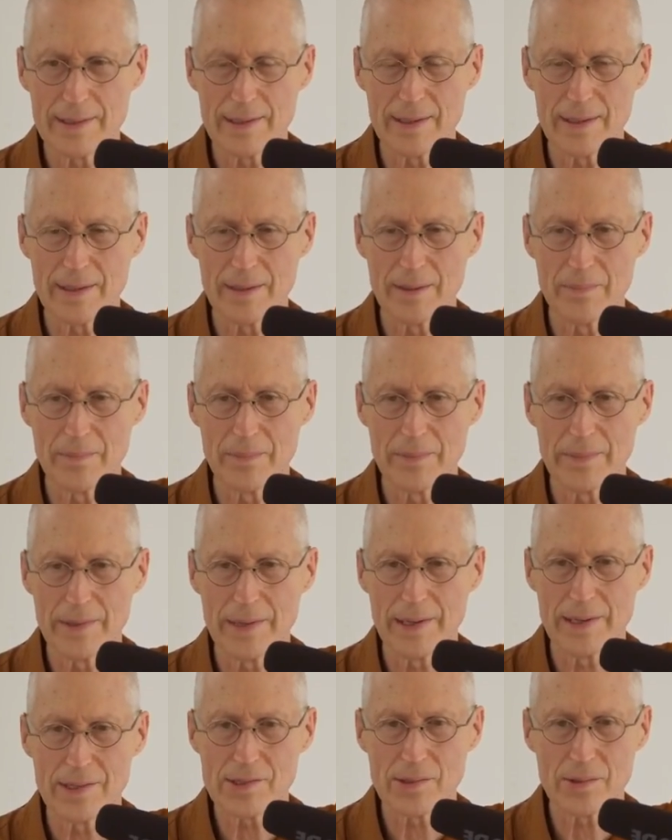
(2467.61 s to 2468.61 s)
Um,
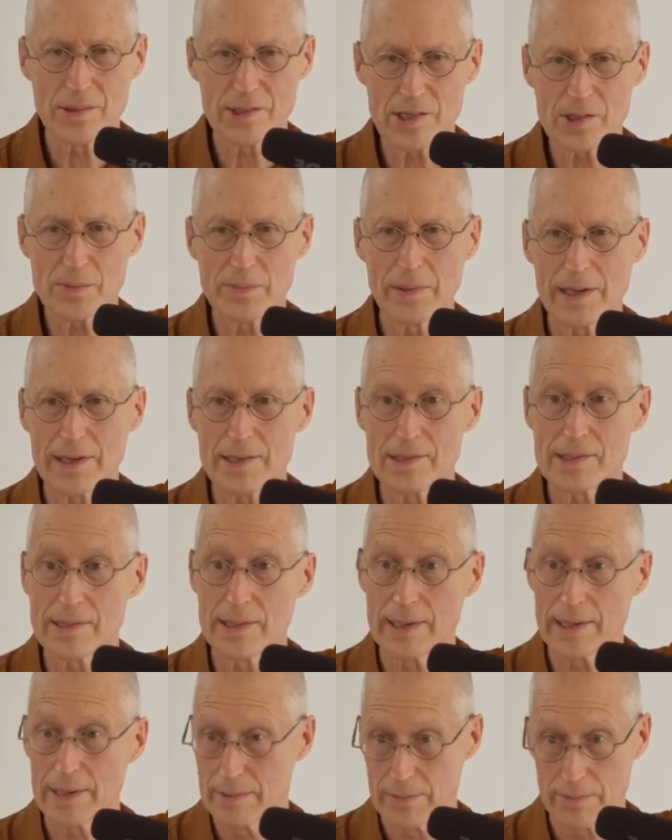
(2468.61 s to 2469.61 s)
and so, just because they,